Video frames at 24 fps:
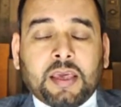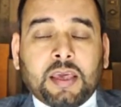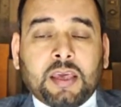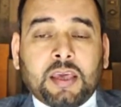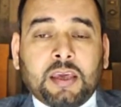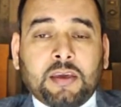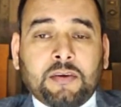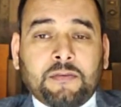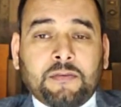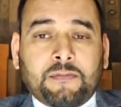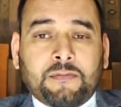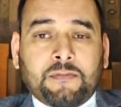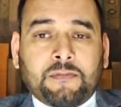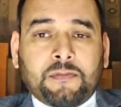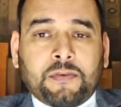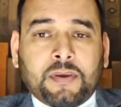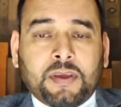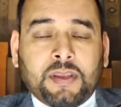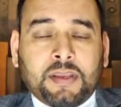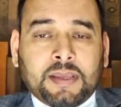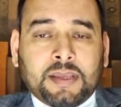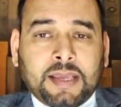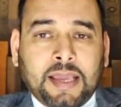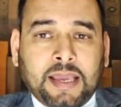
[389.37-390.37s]
If
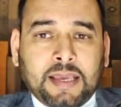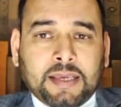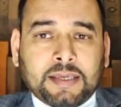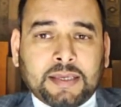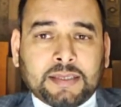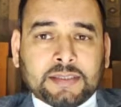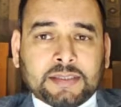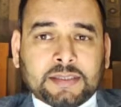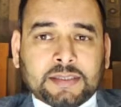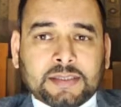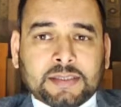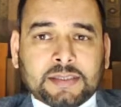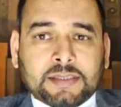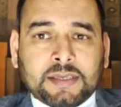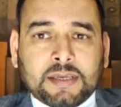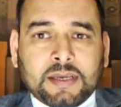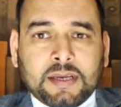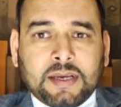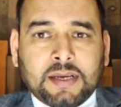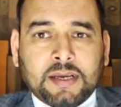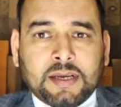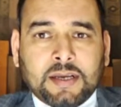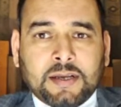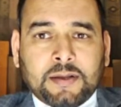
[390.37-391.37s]
in case
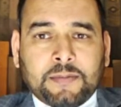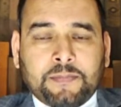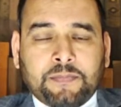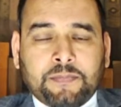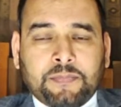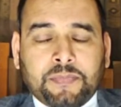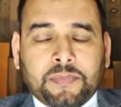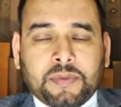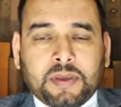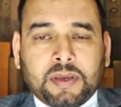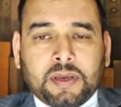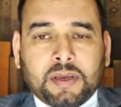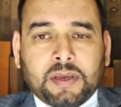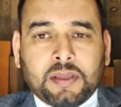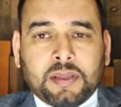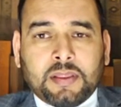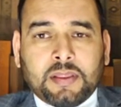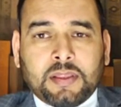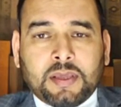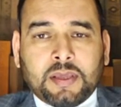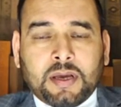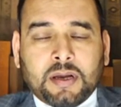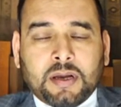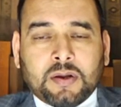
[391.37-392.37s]

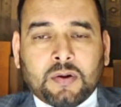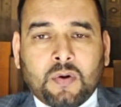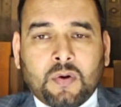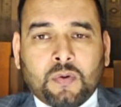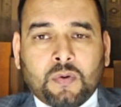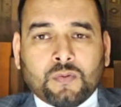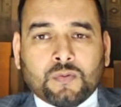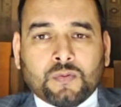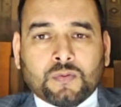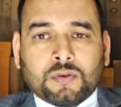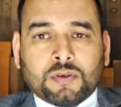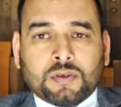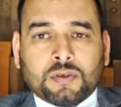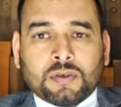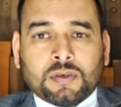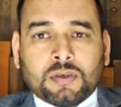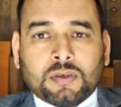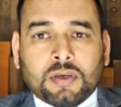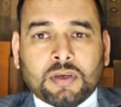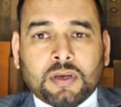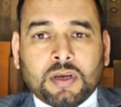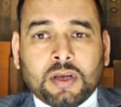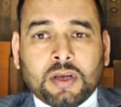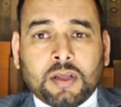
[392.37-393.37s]
the court
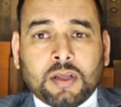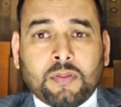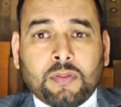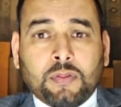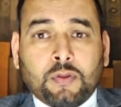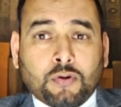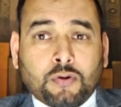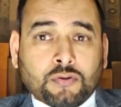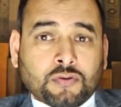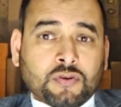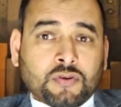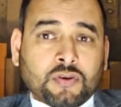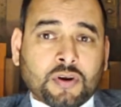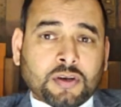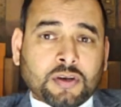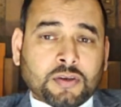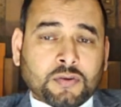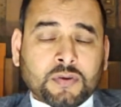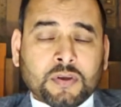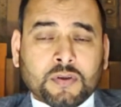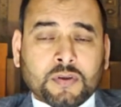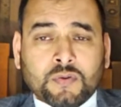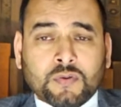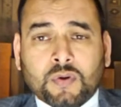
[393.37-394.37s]
not grant,
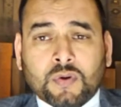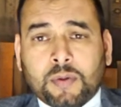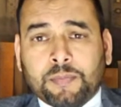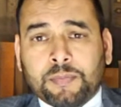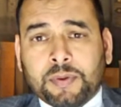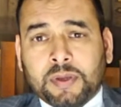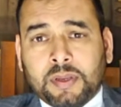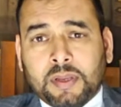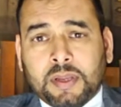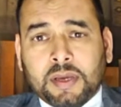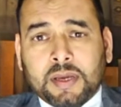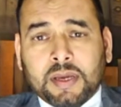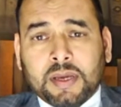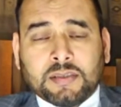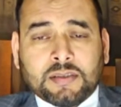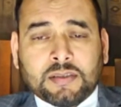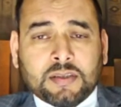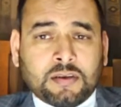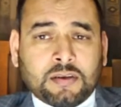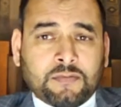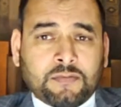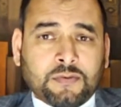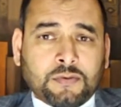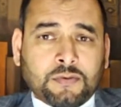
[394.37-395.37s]
you can do appeal against
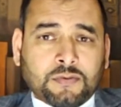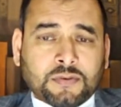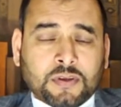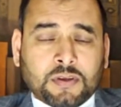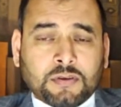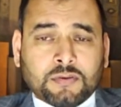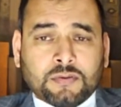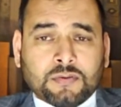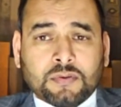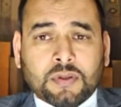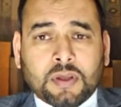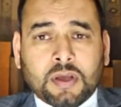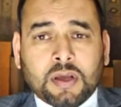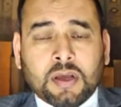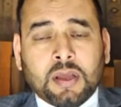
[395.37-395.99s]
the refusal to